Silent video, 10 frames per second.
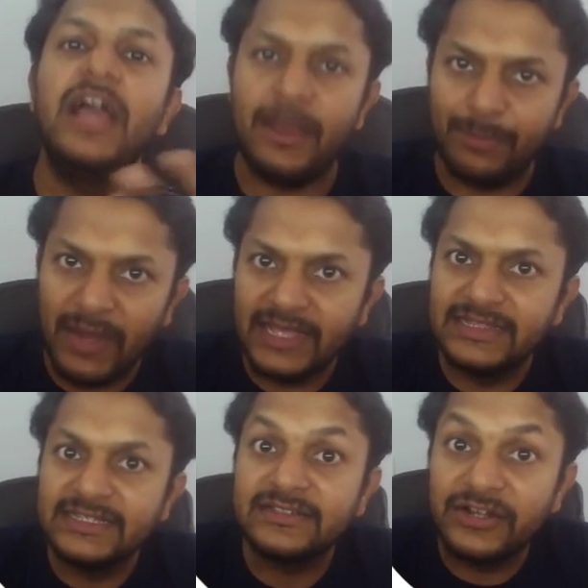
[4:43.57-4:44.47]
apply
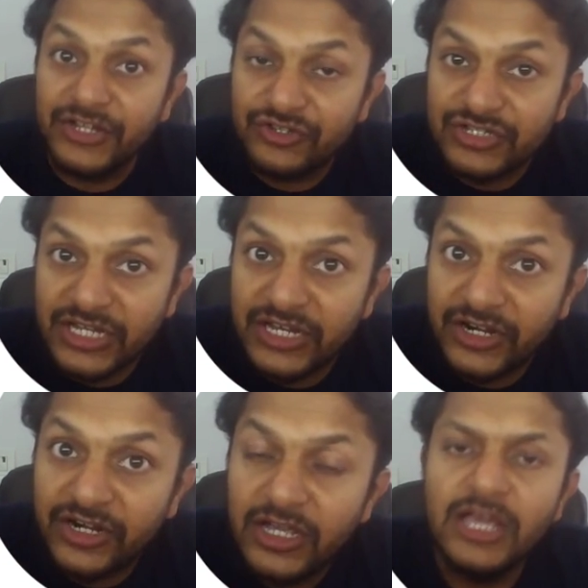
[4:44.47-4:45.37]
these conditions
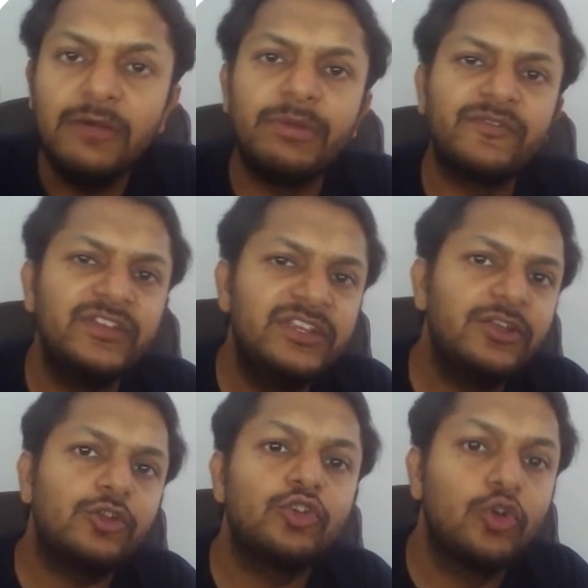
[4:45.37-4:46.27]
here but we need
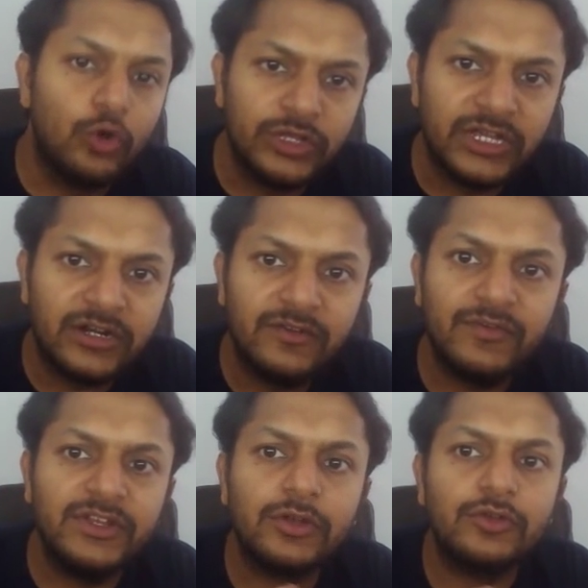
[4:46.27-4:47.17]
not to go there
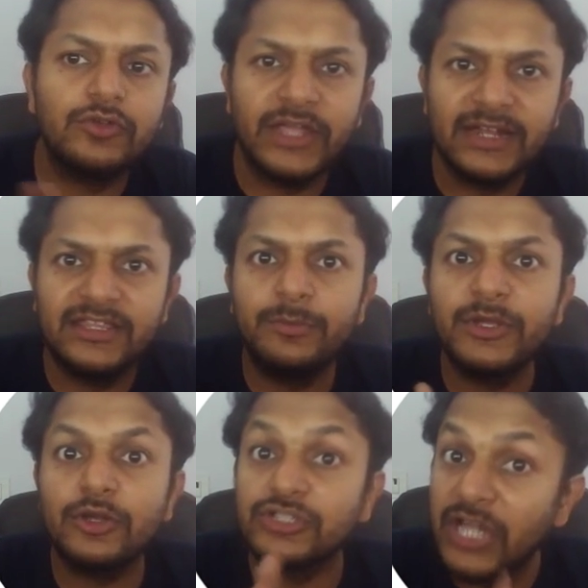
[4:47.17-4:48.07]
we need not to get there
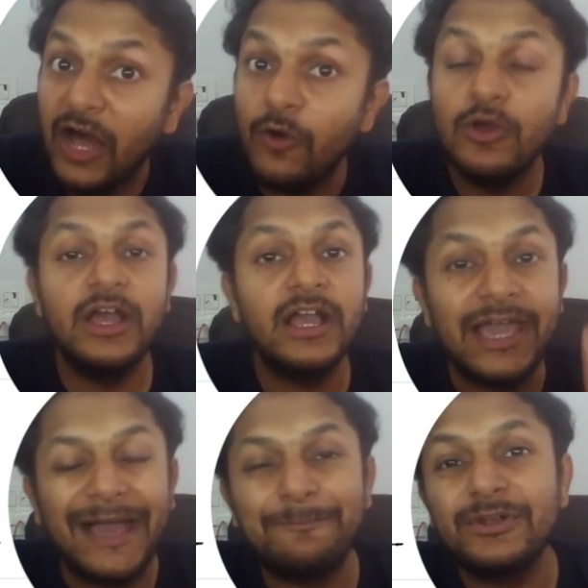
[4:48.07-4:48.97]
because now
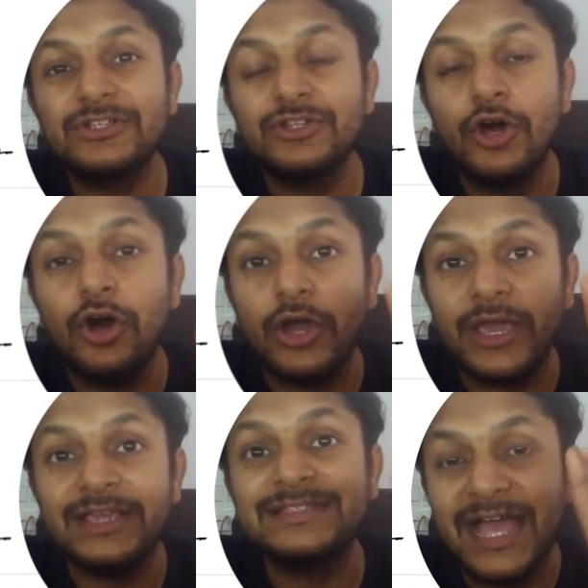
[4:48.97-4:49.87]
Kepler's law
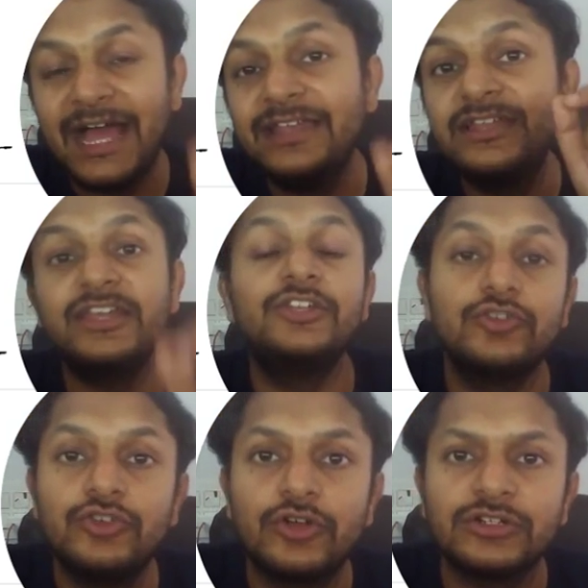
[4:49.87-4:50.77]
is added
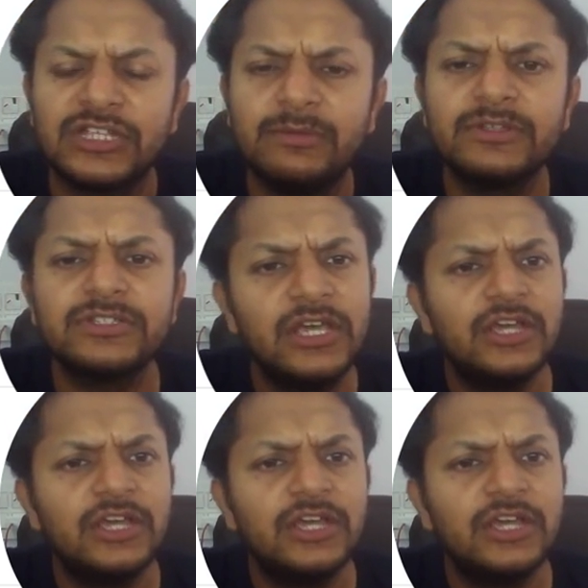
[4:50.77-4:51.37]
into your syllabus.